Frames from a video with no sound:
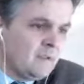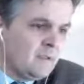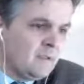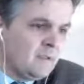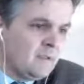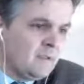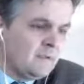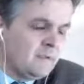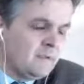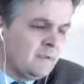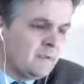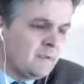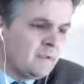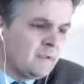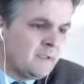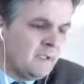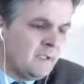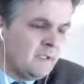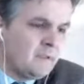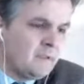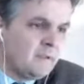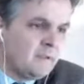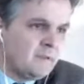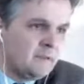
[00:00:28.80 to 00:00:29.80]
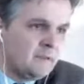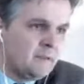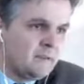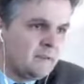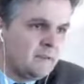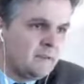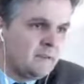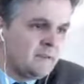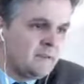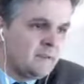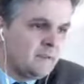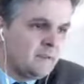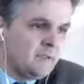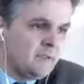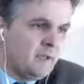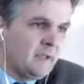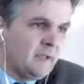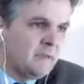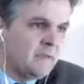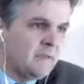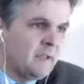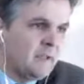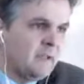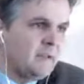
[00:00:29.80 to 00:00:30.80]
You sent. I
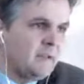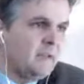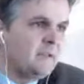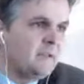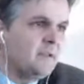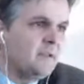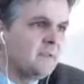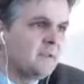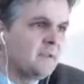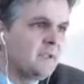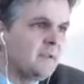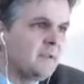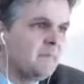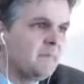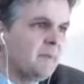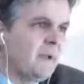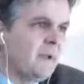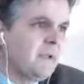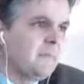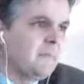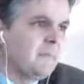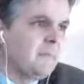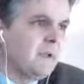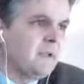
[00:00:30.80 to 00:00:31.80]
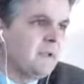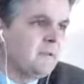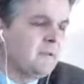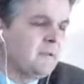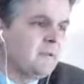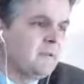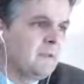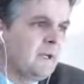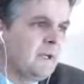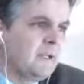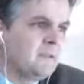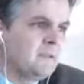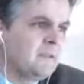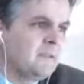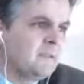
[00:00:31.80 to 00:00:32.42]
think that you sent by email, correct?